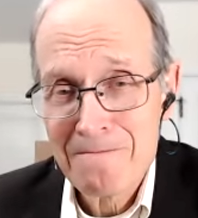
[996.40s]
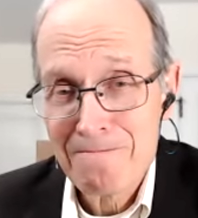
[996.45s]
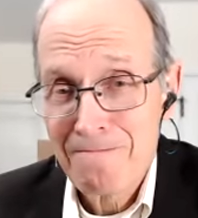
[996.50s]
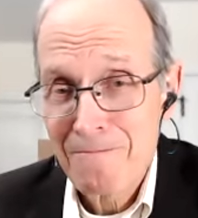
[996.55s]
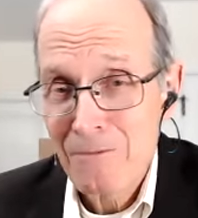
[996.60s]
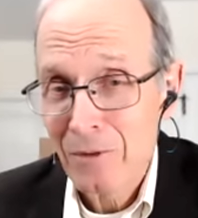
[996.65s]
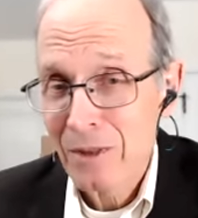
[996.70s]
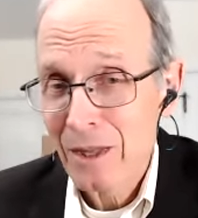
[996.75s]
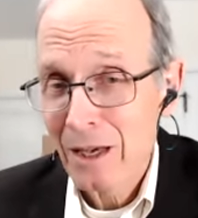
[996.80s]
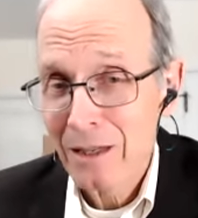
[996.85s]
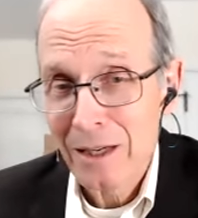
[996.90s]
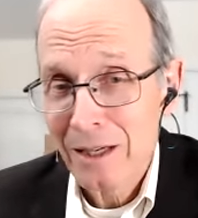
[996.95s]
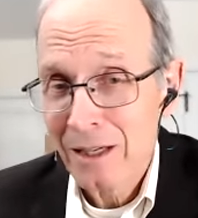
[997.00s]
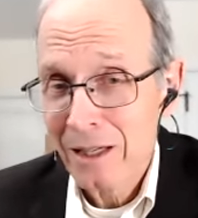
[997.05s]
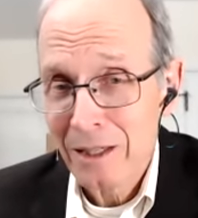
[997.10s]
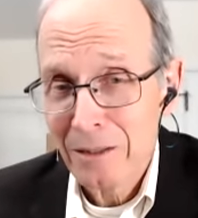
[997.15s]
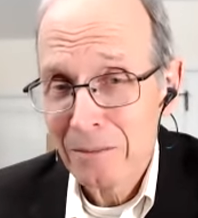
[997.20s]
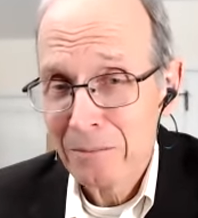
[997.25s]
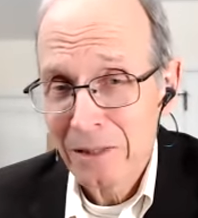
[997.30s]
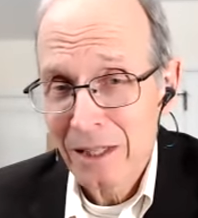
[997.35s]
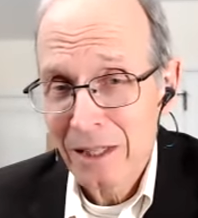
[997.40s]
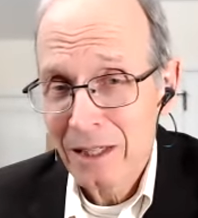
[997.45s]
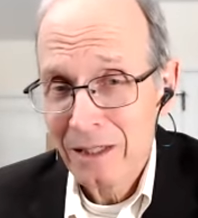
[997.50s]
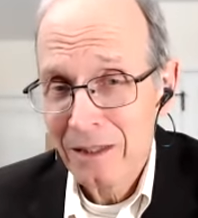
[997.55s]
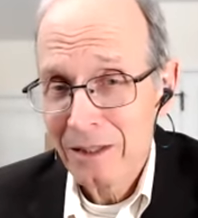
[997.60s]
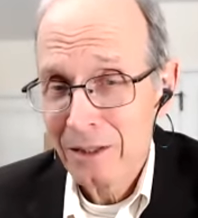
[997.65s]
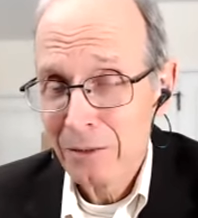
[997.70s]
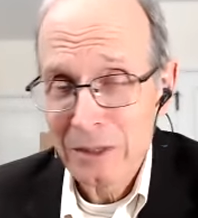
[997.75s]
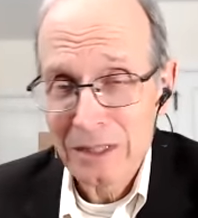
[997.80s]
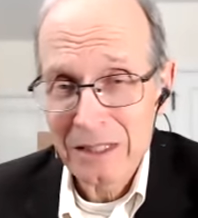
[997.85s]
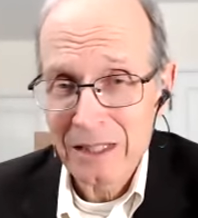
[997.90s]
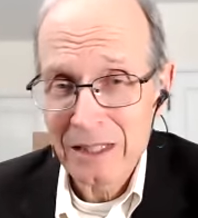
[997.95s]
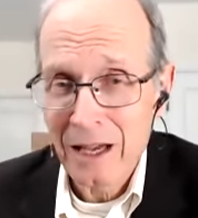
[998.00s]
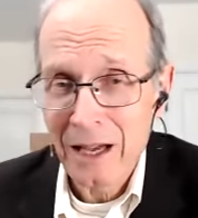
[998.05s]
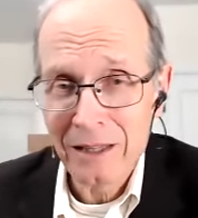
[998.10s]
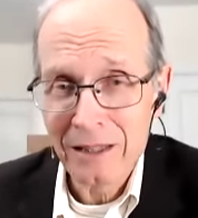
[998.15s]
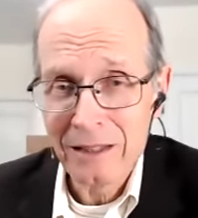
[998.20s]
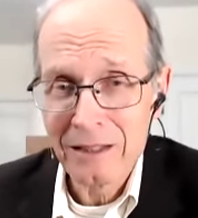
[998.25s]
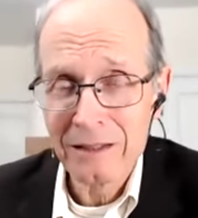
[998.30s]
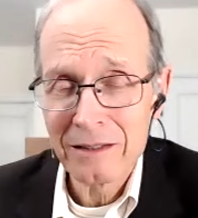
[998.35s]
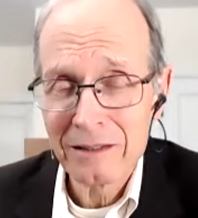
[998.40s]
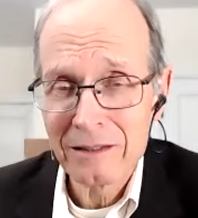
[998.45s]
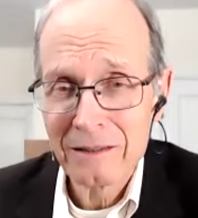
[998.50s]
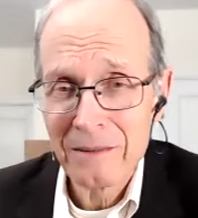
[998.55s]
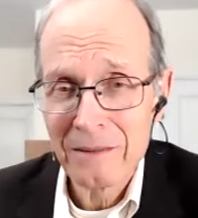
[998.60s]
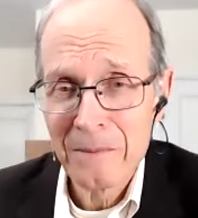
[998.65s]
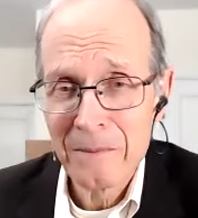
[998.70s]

without any complaining, there was silence.